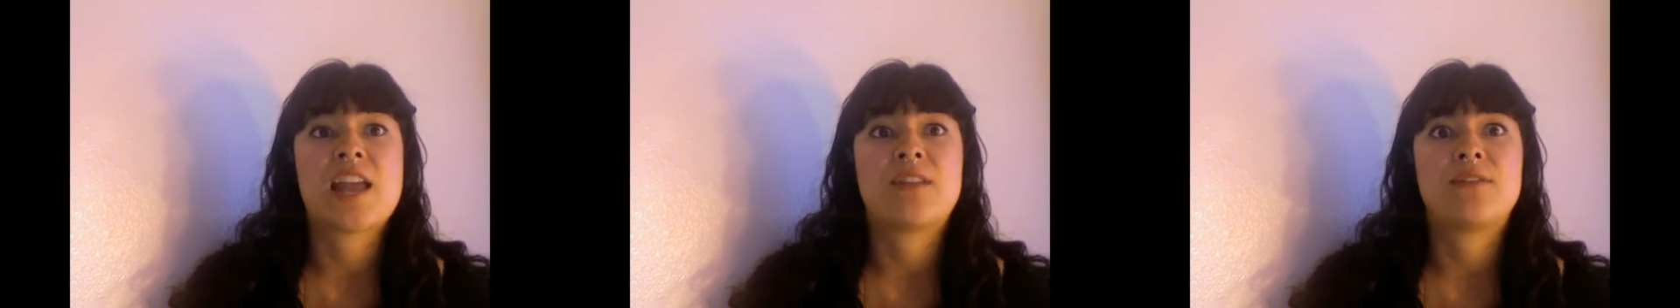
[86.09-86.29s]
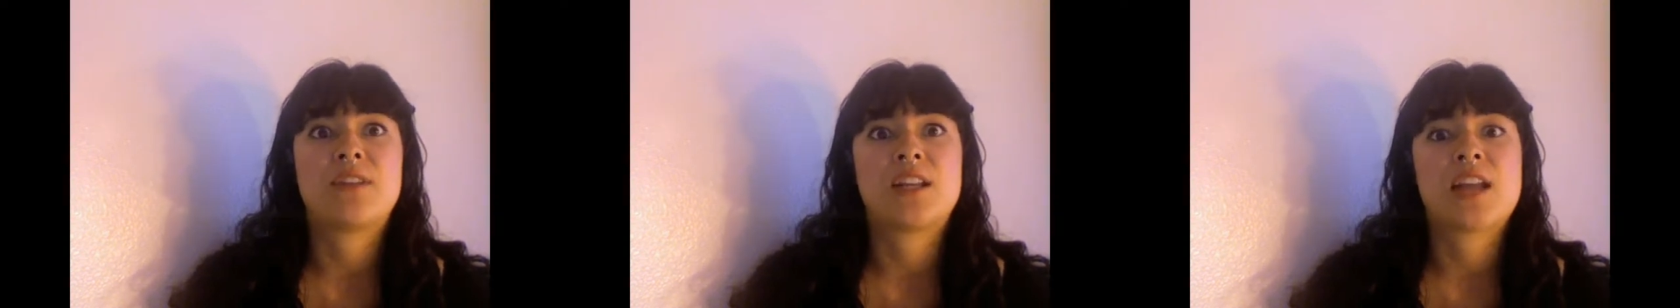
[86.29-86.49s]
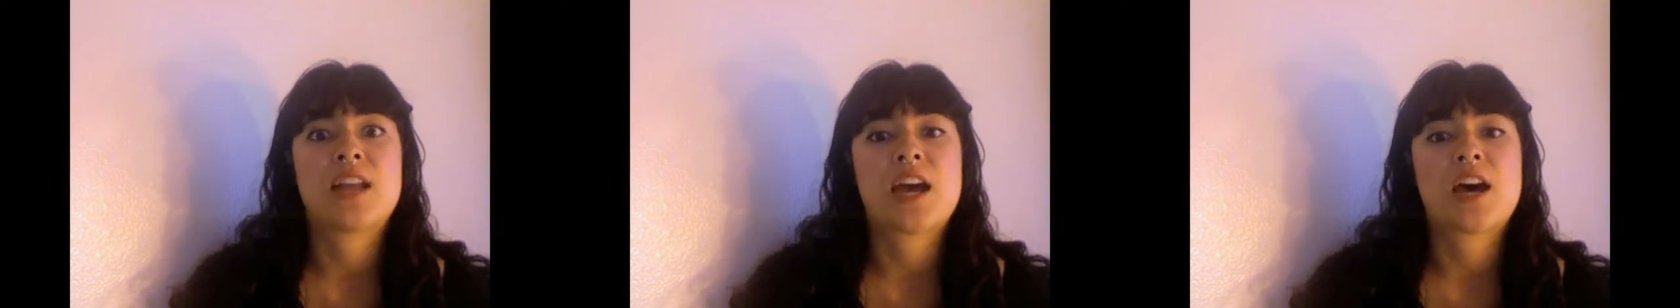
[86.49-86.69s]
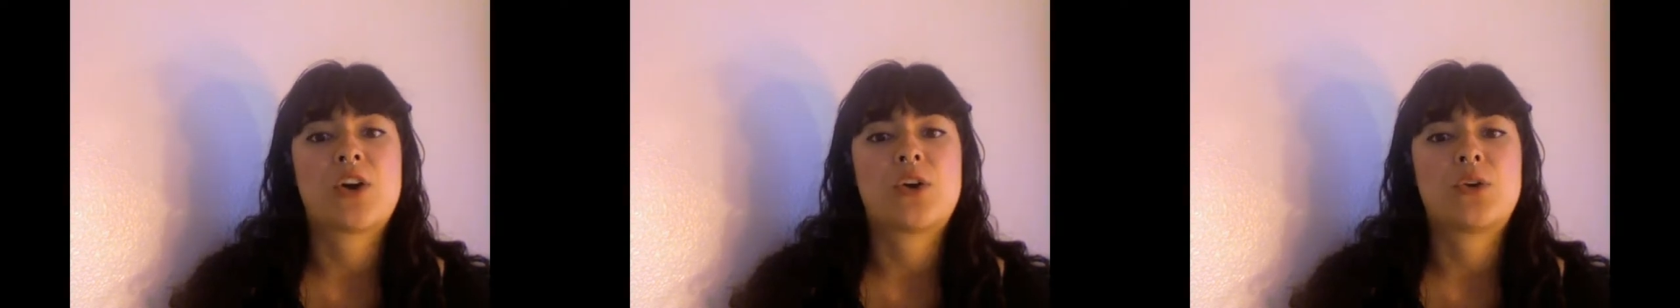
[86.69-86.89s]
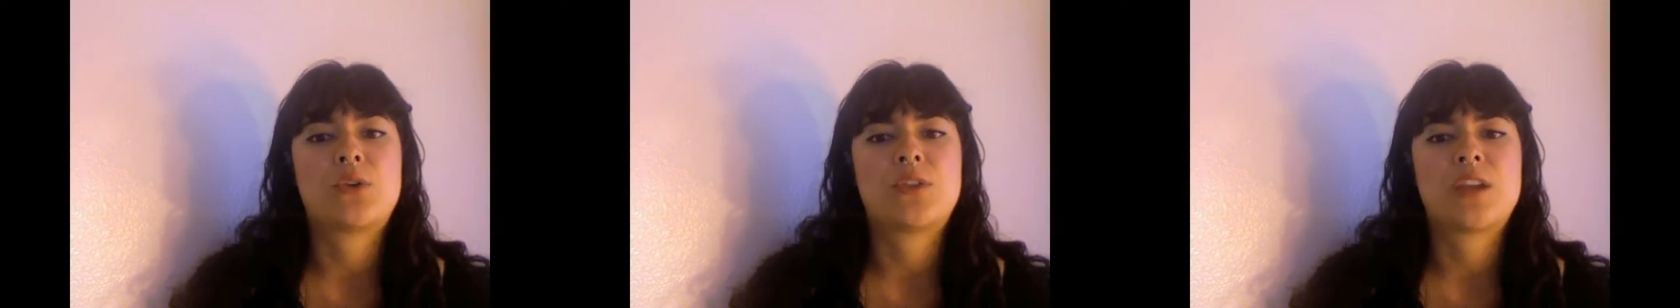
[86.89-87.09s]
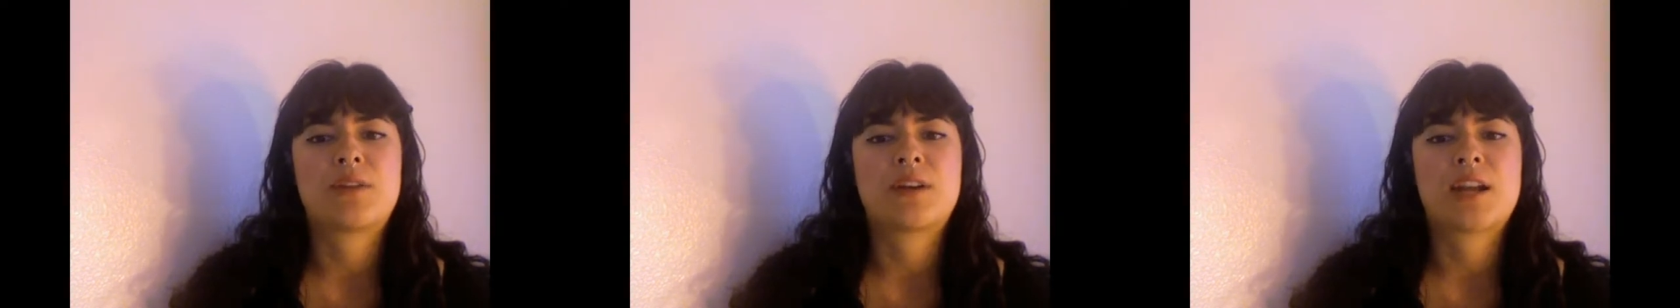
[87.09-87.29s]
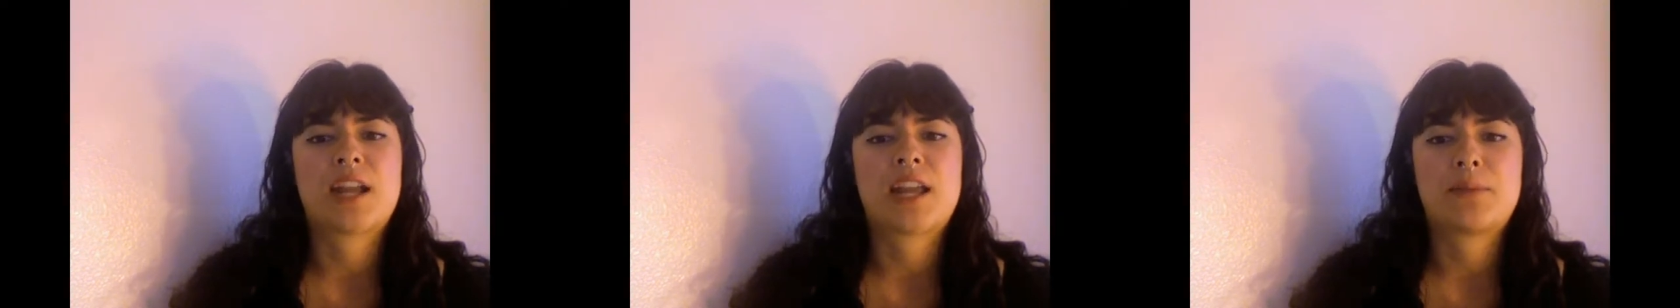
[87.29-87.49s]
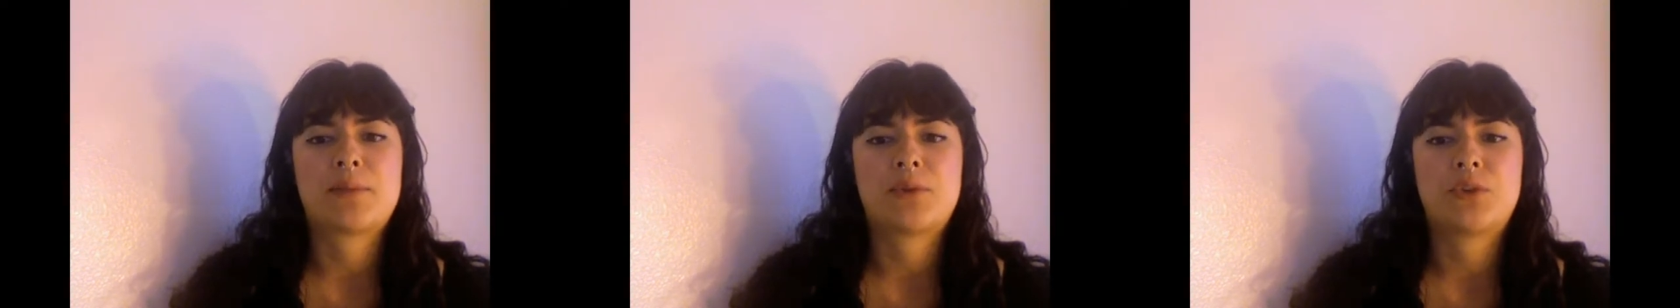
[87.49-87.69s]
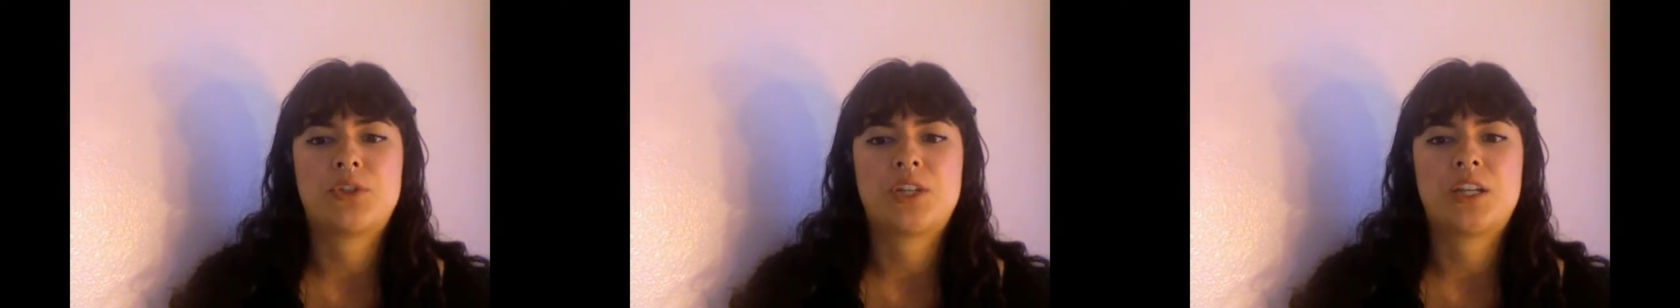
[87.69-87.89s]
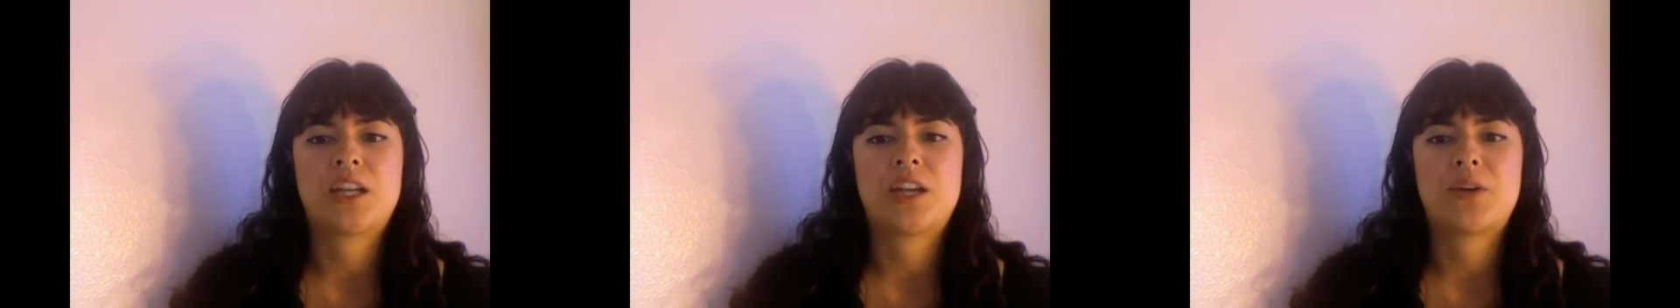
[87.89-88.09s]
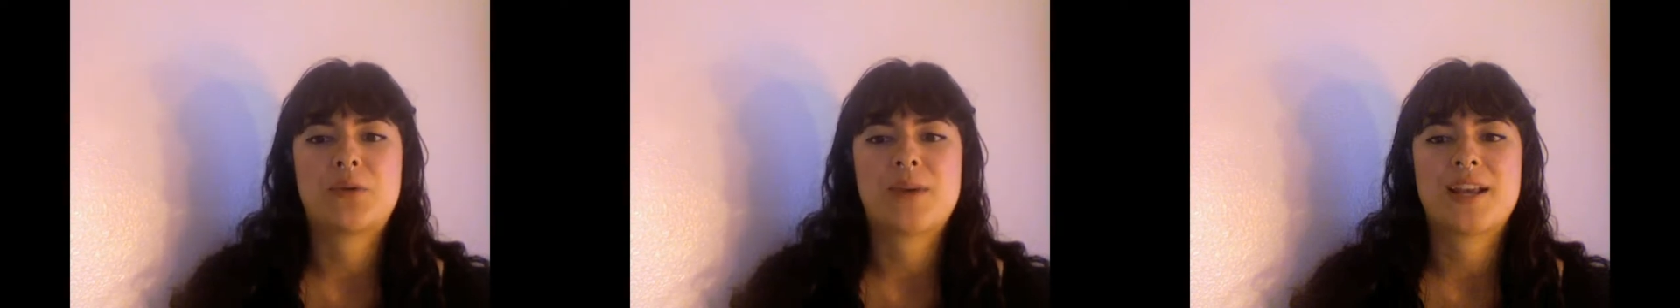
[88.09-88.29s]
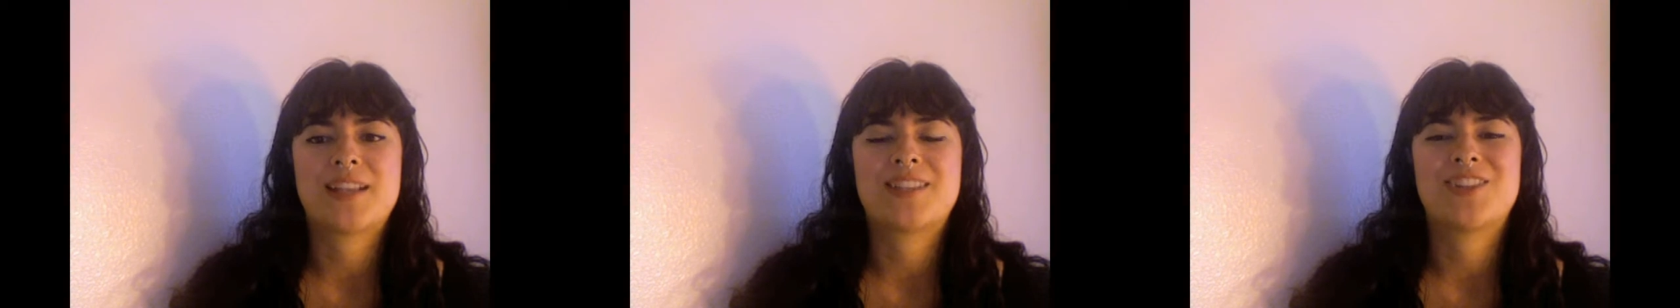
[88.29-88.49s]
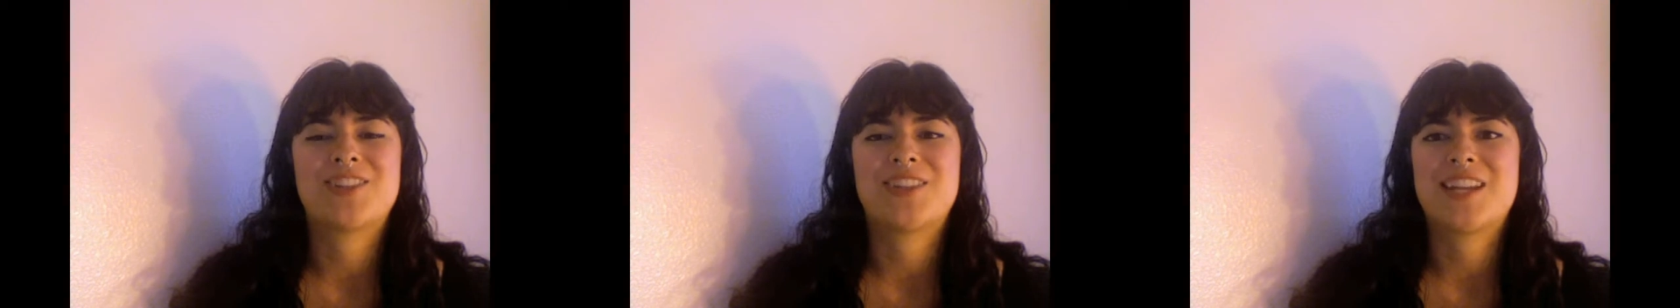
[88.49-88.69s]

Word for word: envied how they were able to get away so